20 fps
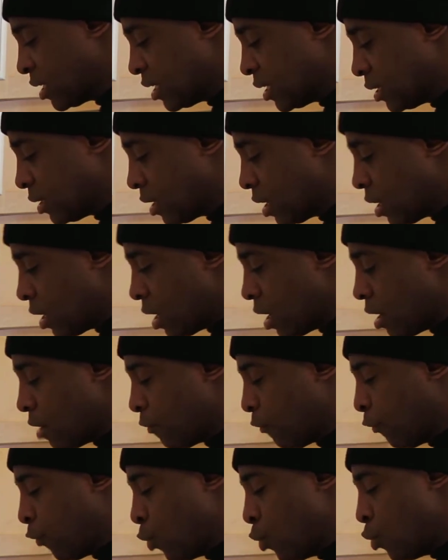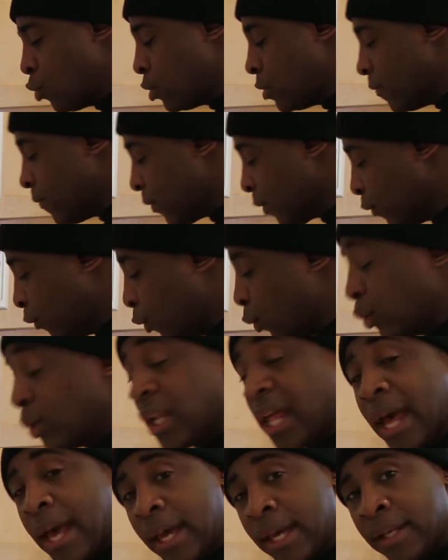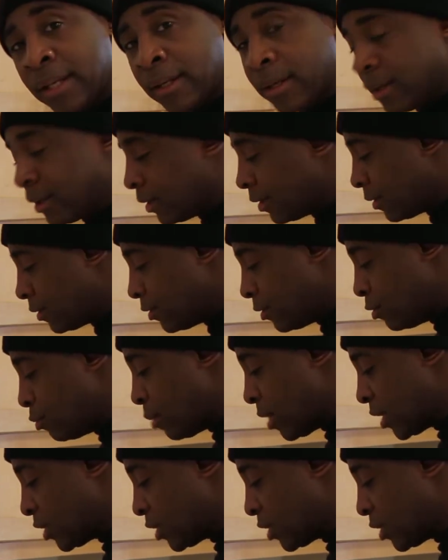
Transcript: in food land. You make